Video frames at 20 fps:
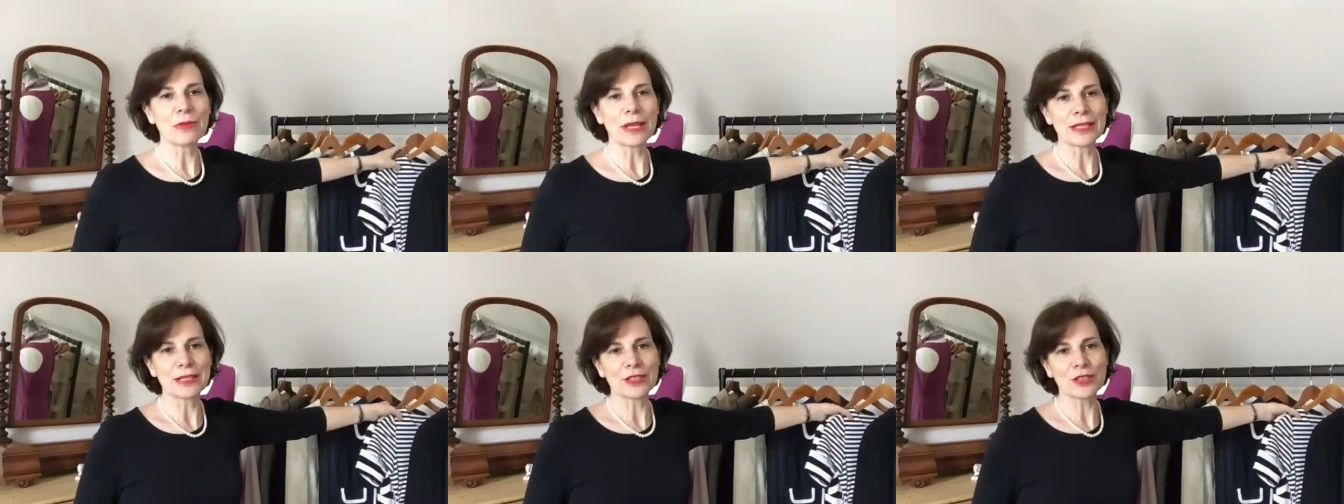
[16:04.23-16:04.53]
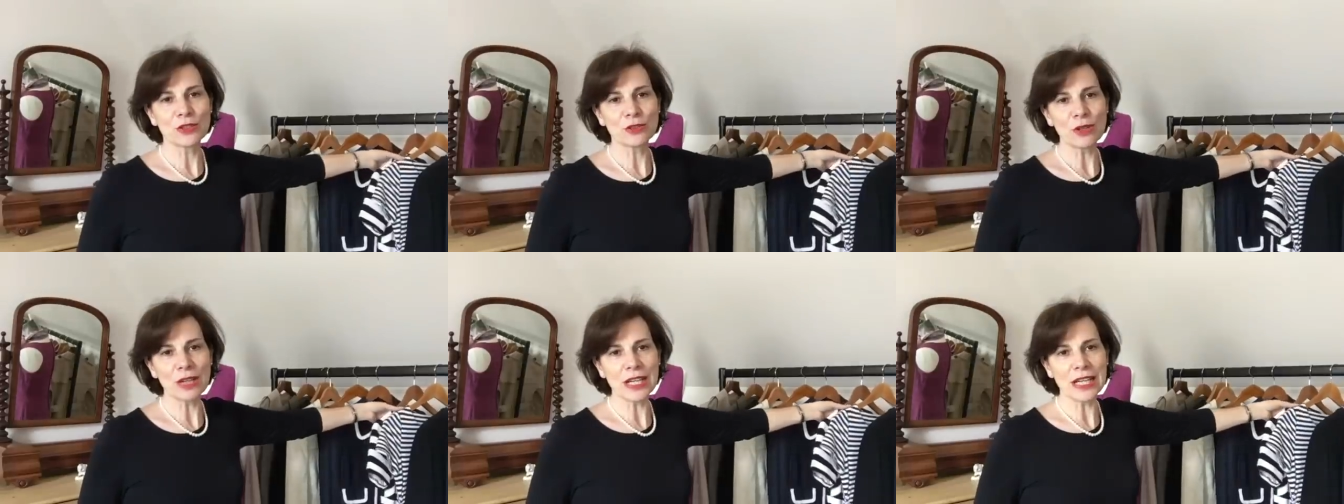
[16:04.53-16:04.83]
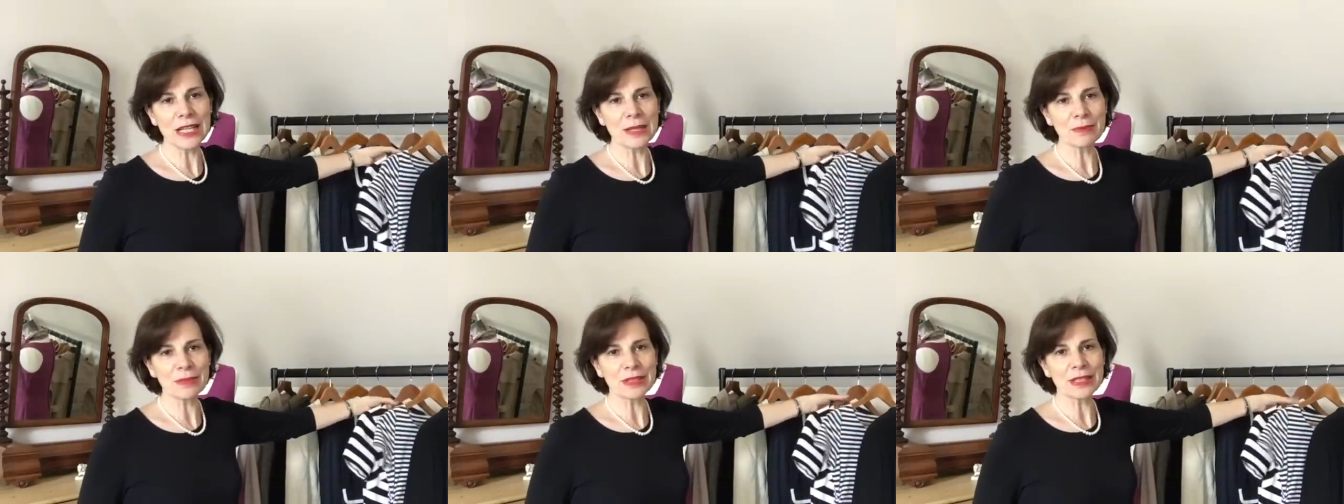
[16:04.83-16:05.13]
you my
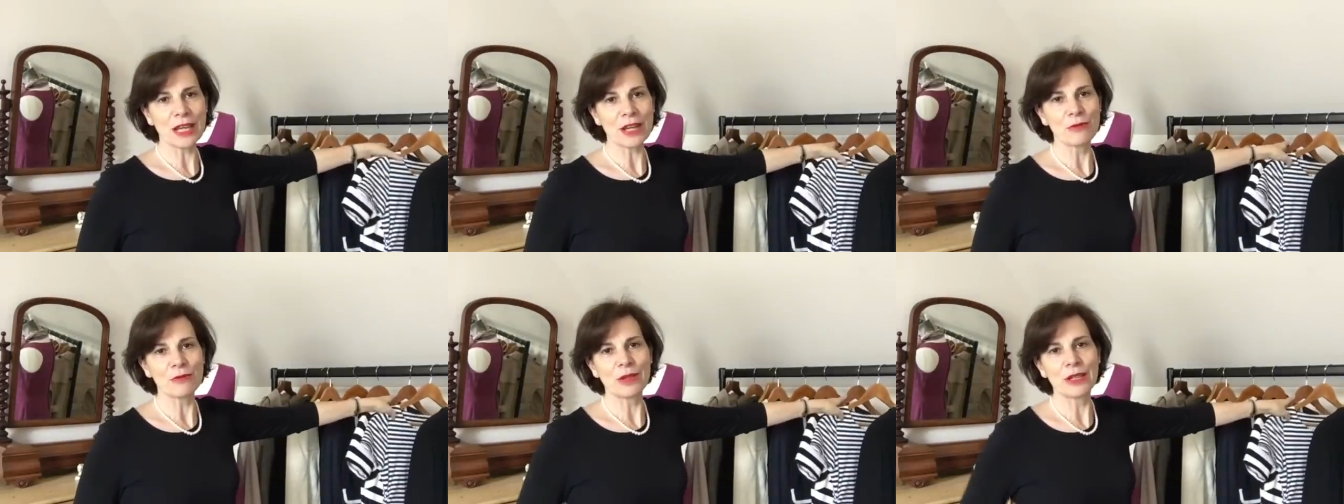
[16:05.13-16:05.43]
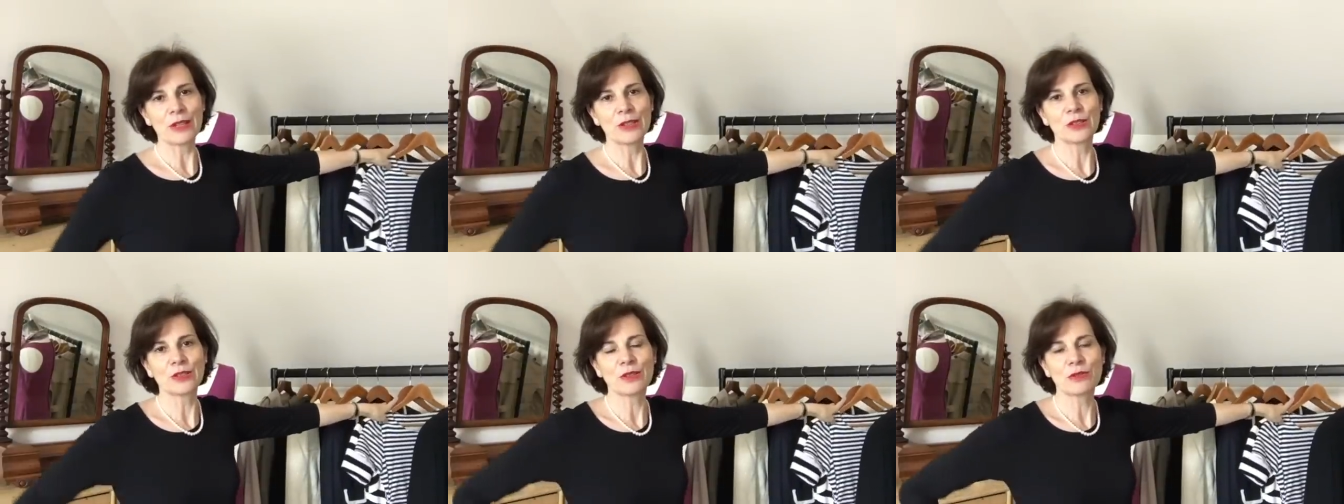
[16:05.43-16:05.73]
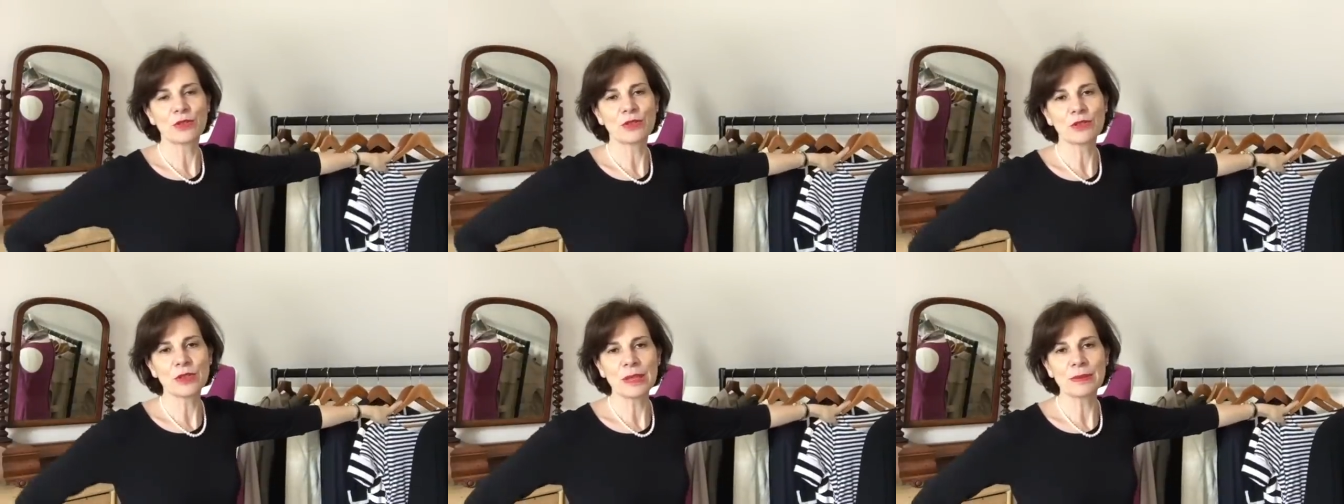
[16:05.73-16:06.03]
stripes. I wear a lot
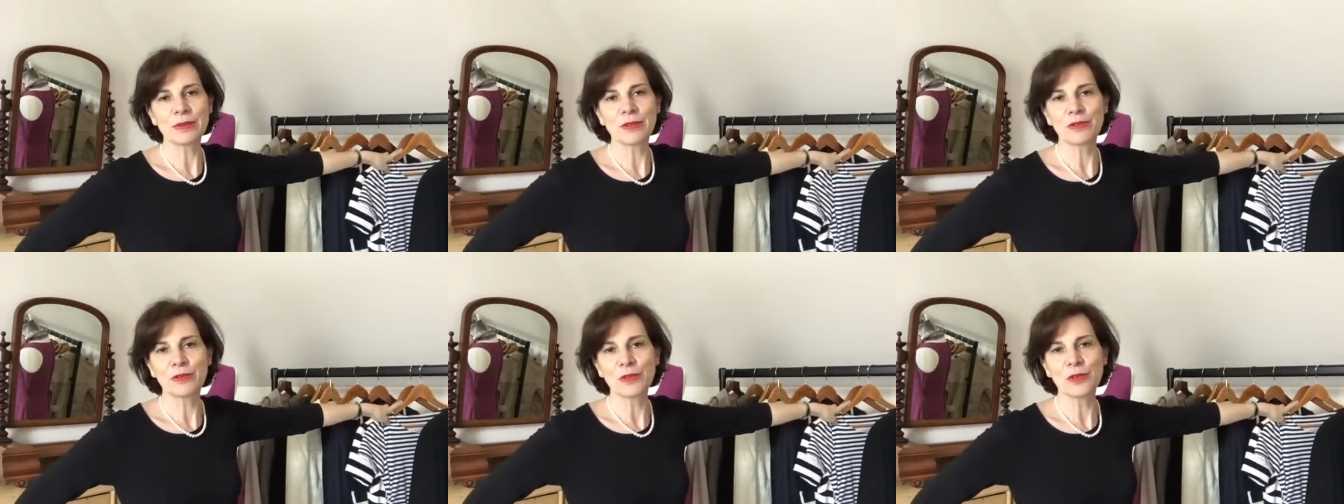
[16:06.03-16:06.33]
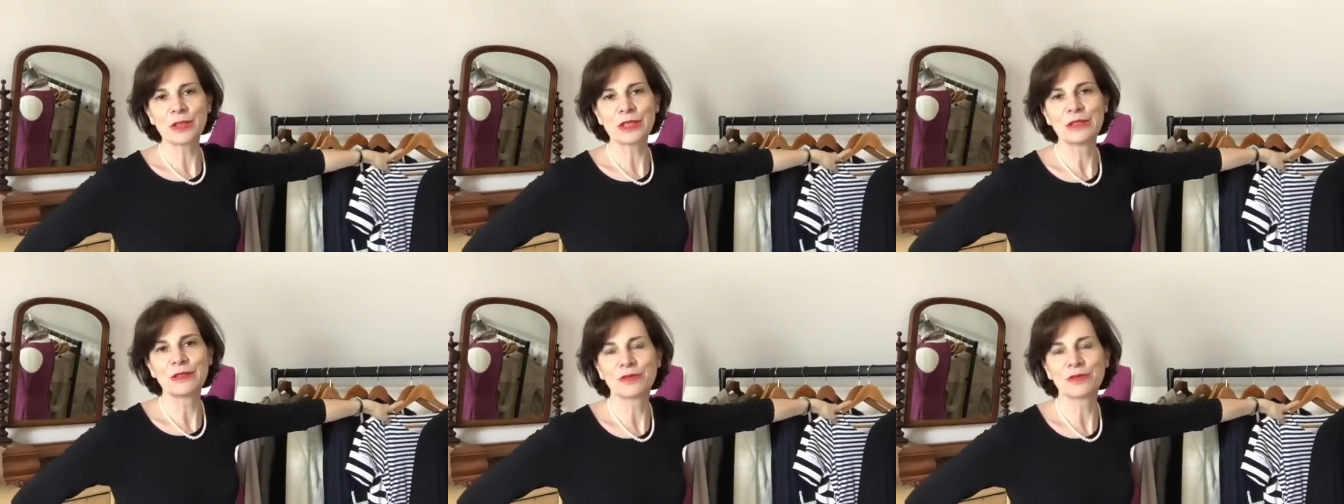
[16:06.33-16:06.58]
of stripes, of course.